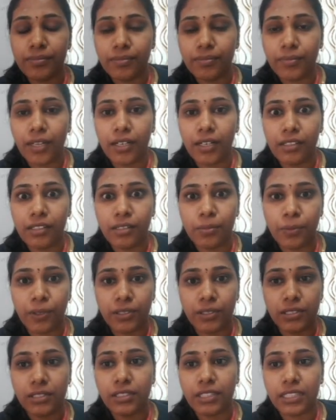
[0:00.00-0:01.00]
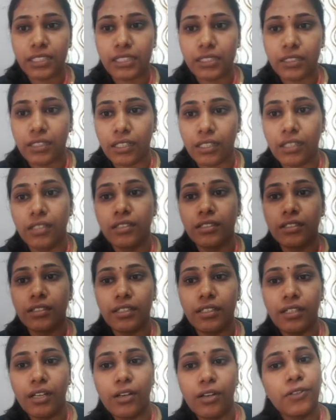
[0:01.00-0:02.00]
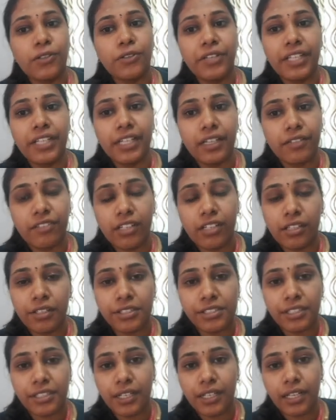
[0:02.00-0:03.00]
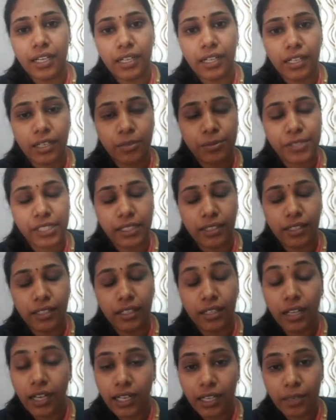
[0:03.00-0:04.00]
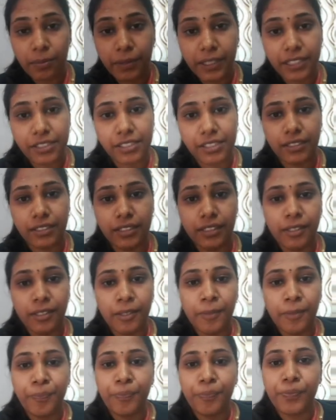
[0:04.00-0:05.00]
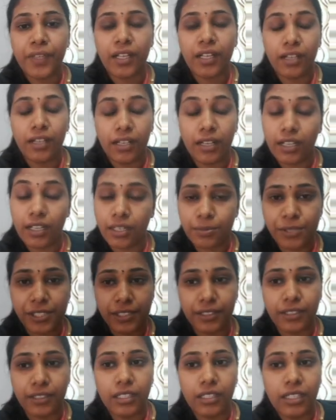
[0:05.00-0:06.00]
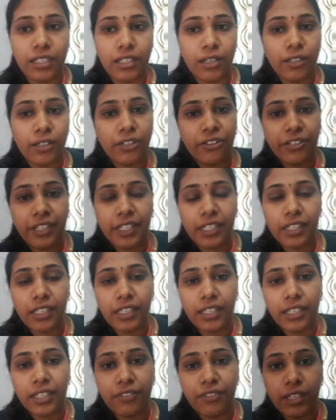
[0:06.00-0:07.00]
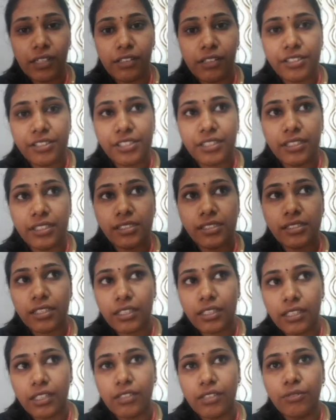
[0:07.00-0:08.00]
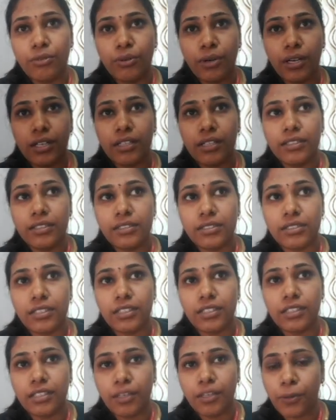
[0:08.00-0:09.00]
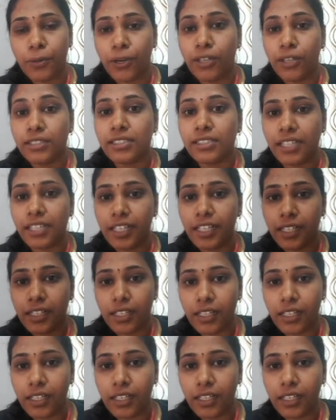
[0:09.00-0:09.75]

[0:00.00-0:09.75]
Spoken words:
under the process, etc. Then ongoing evaluation and adaptation. Adoption. Ongoing evaluation is what are the process they